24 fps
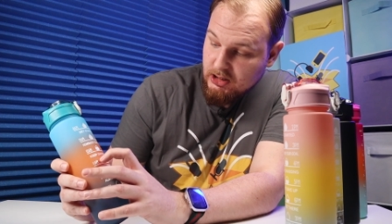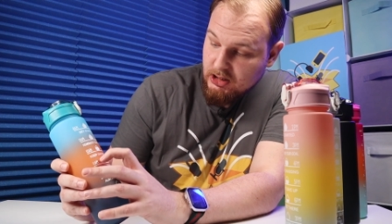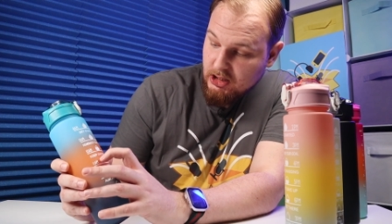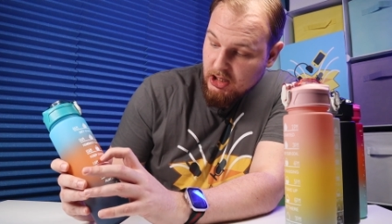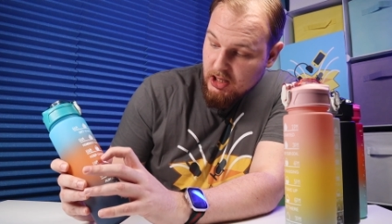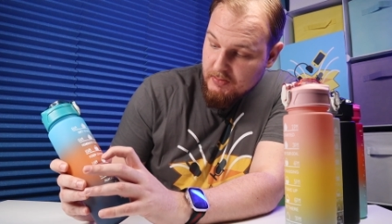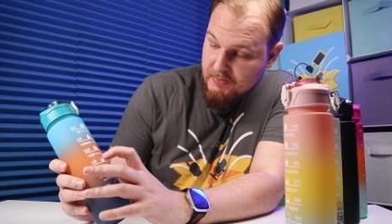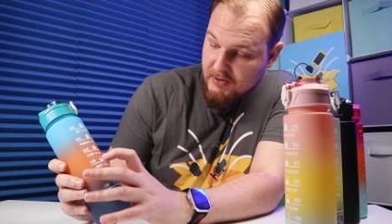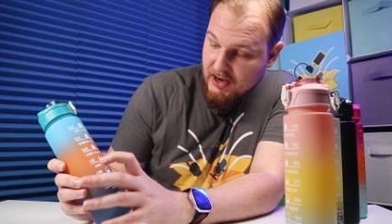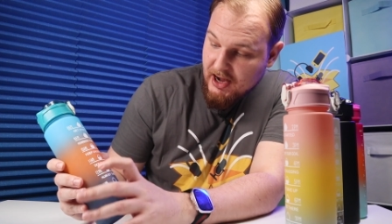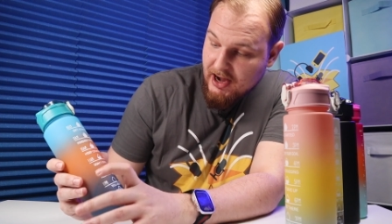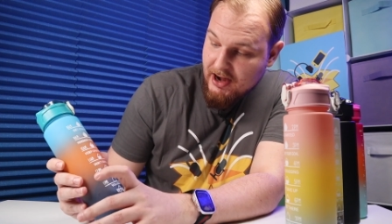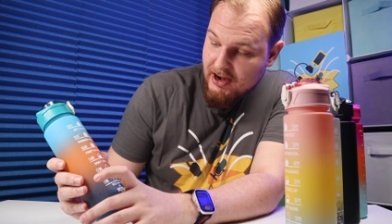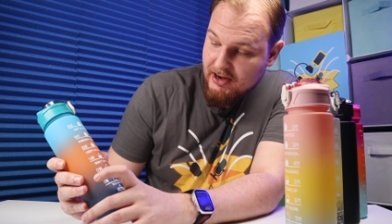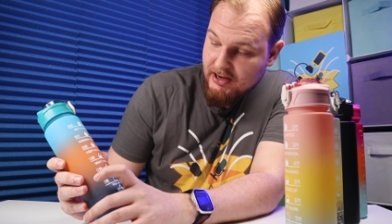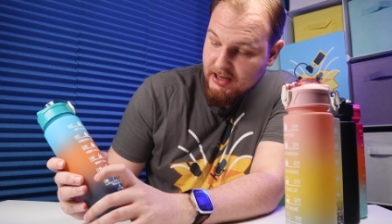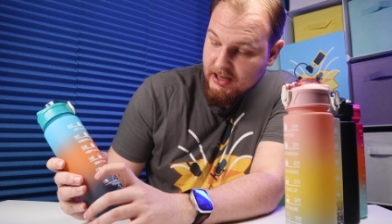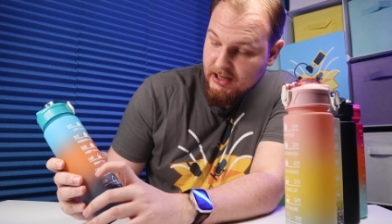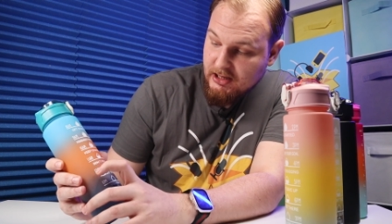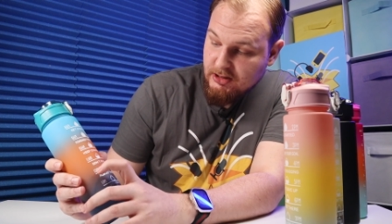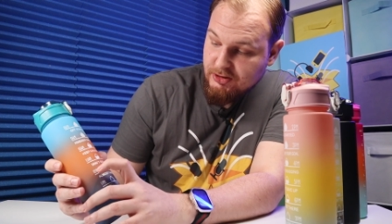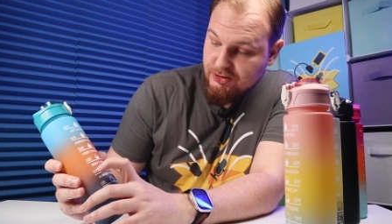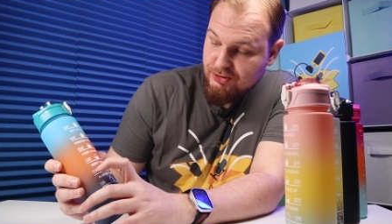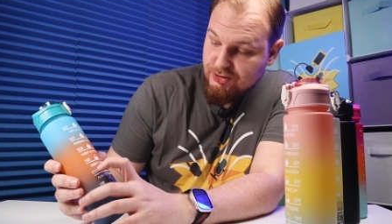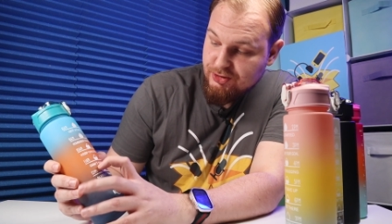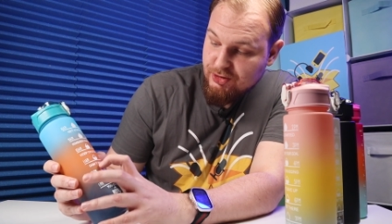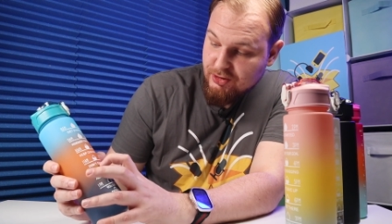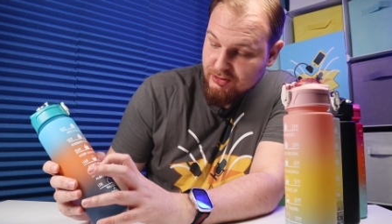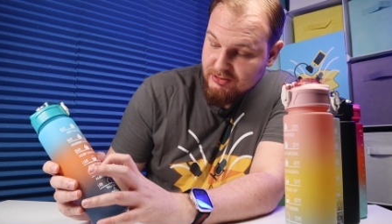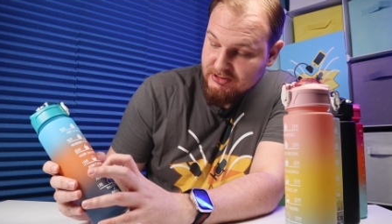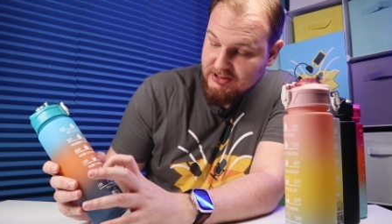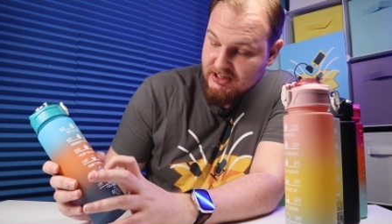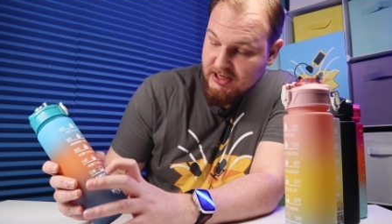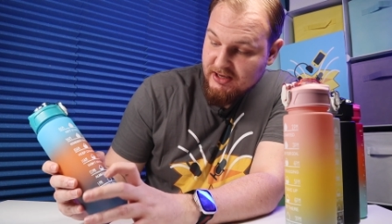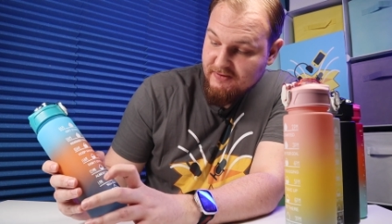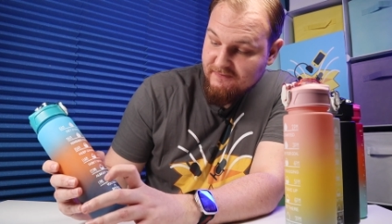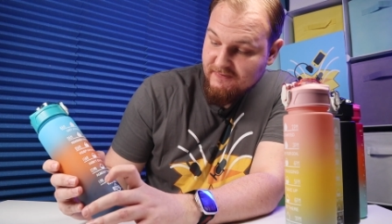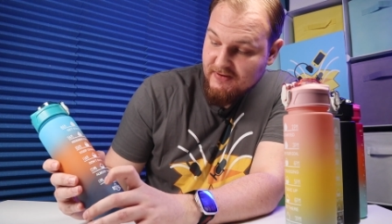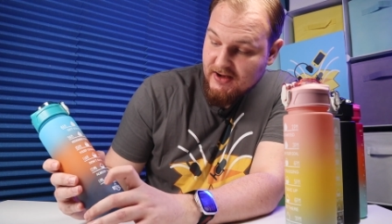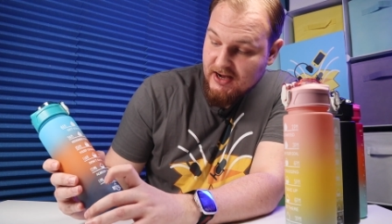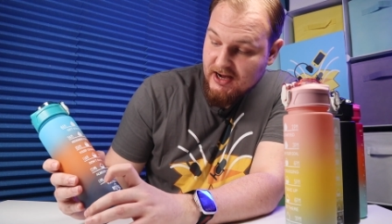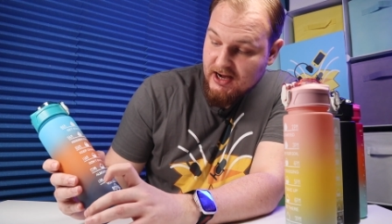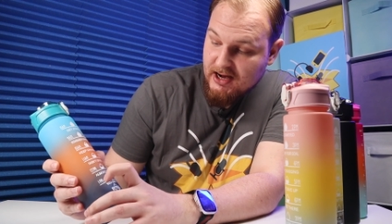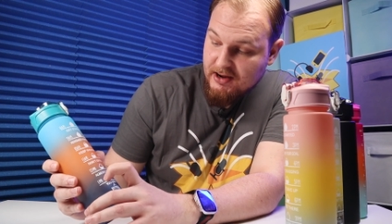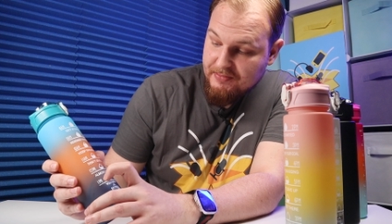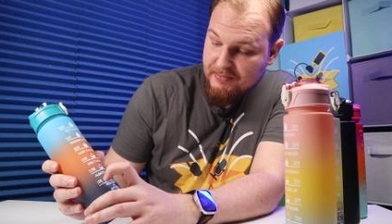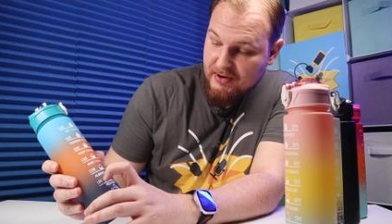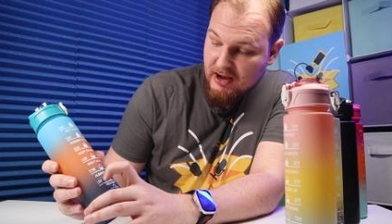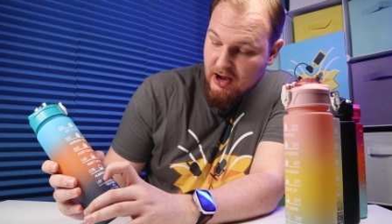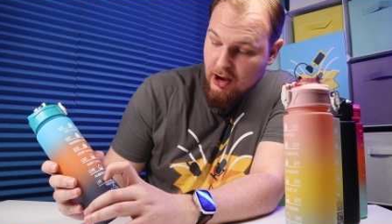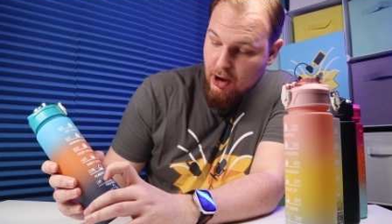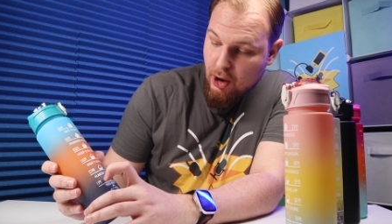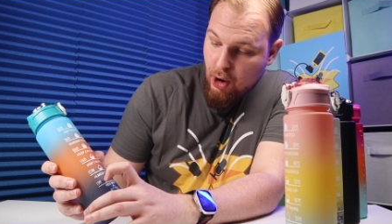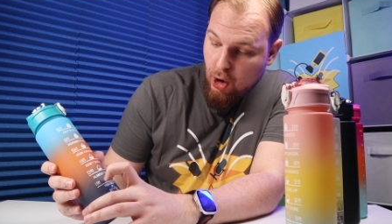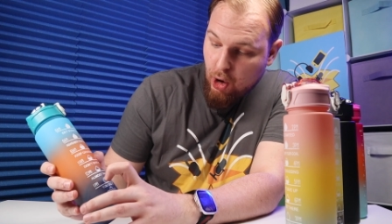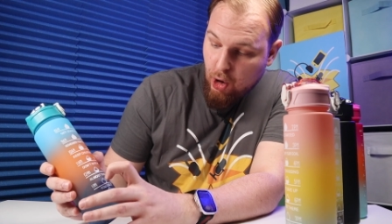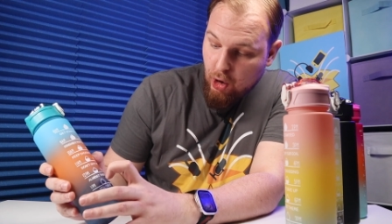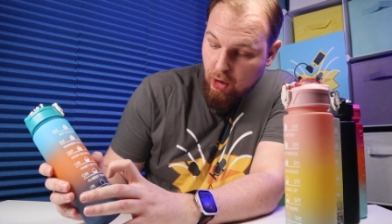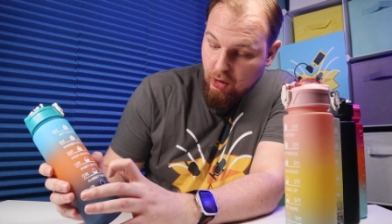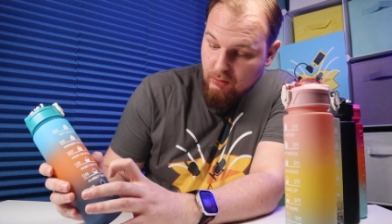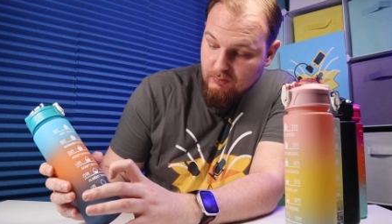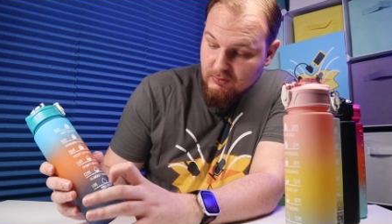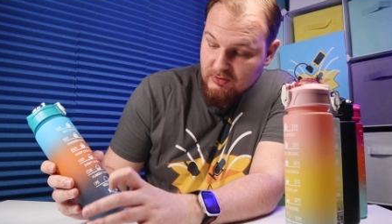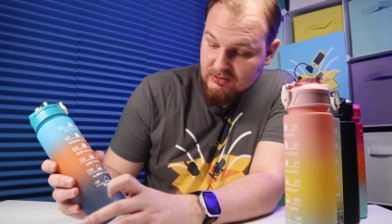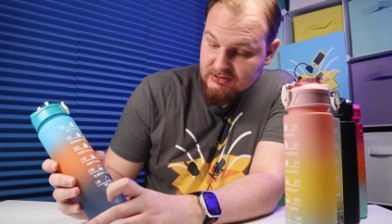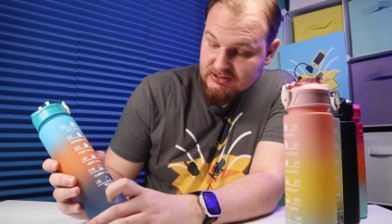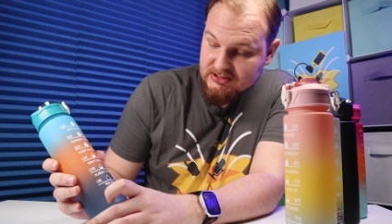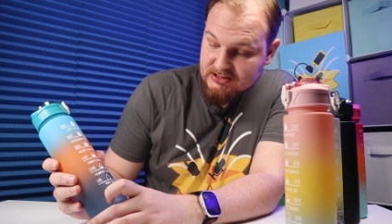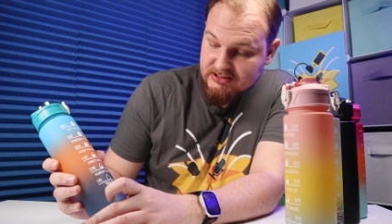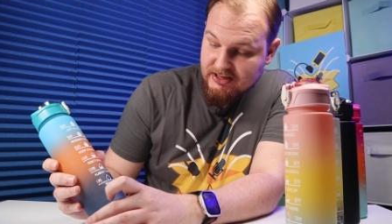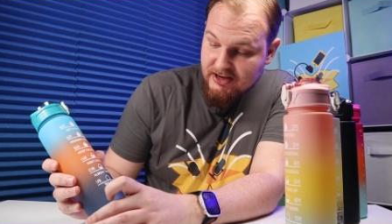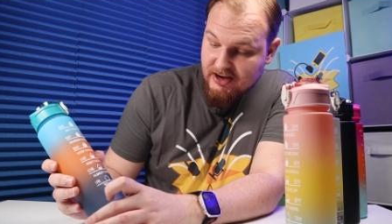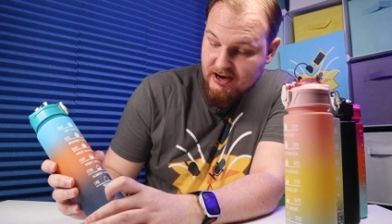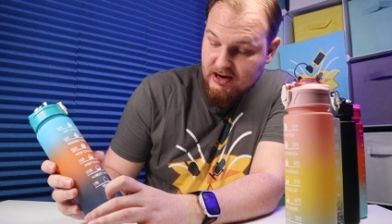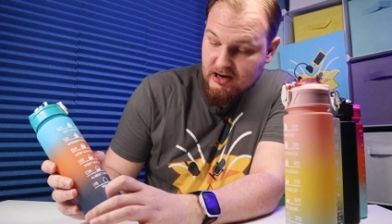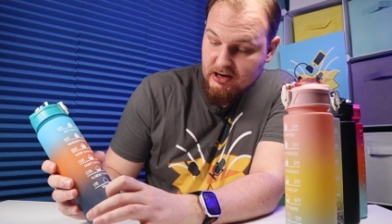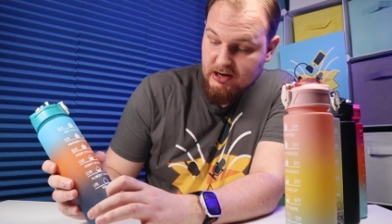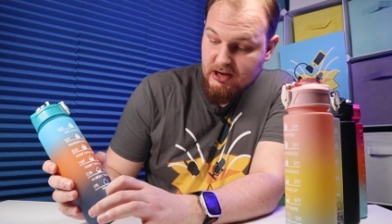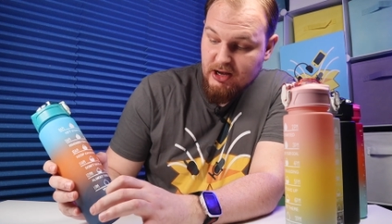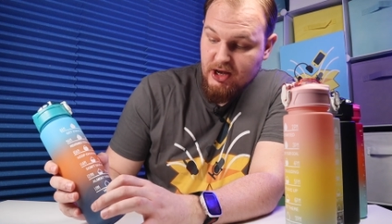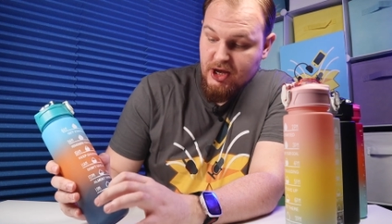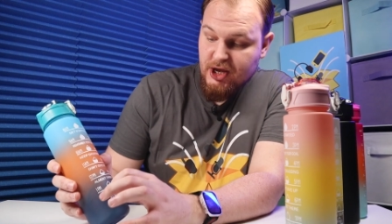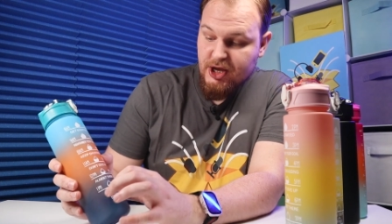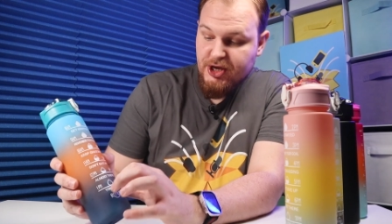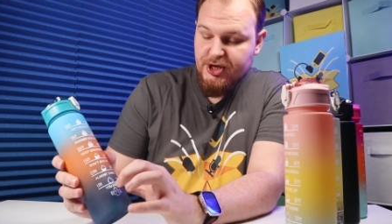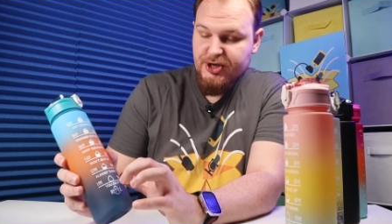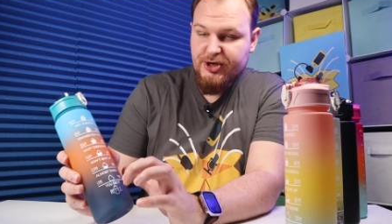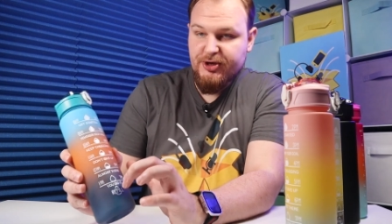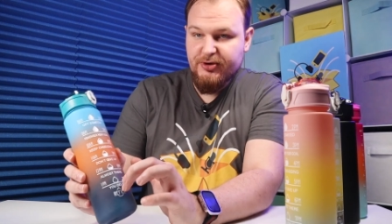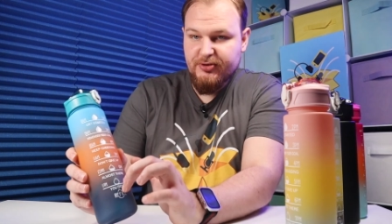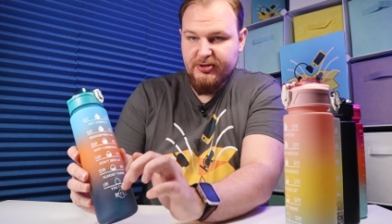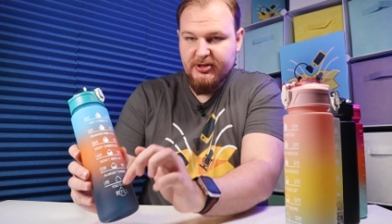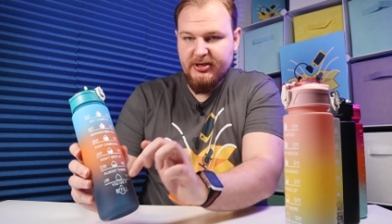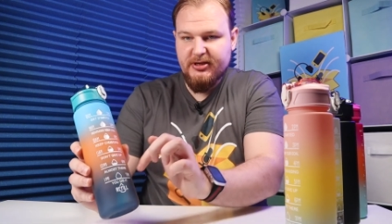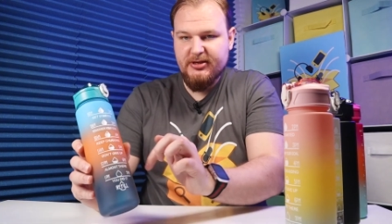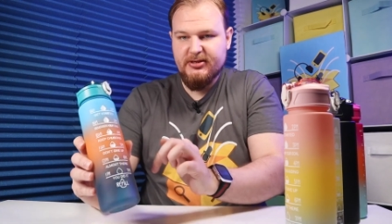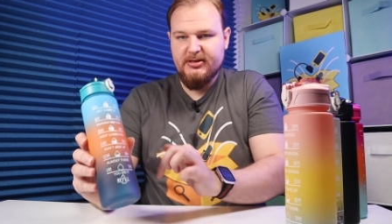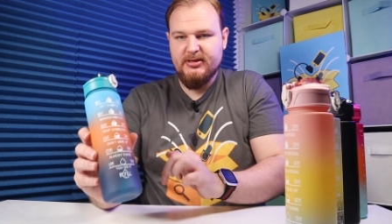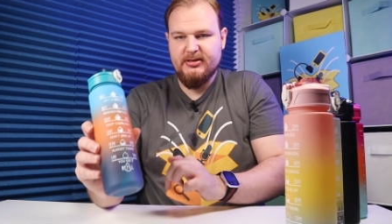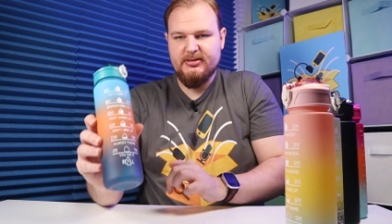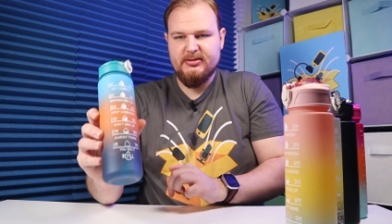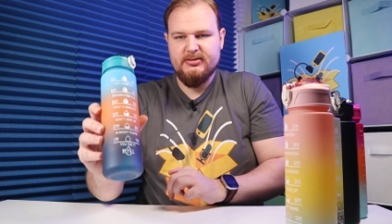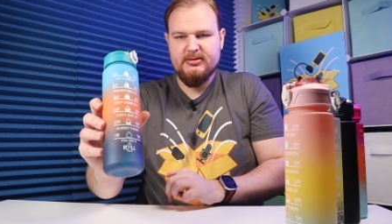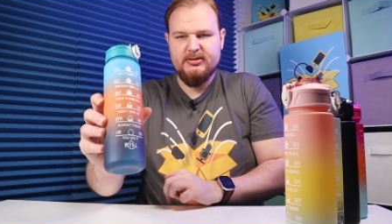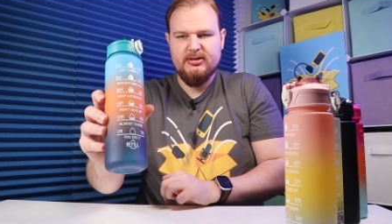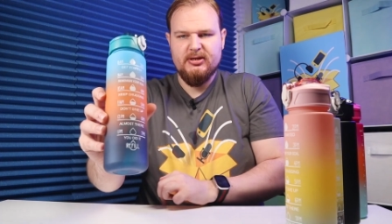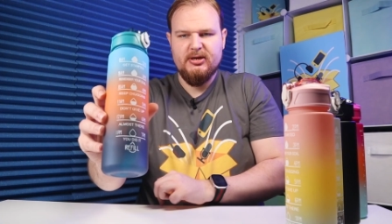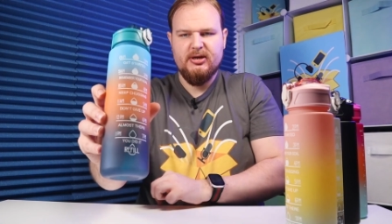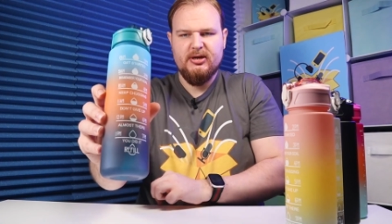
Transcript: keep hugging, don't give up, almost there, you did it.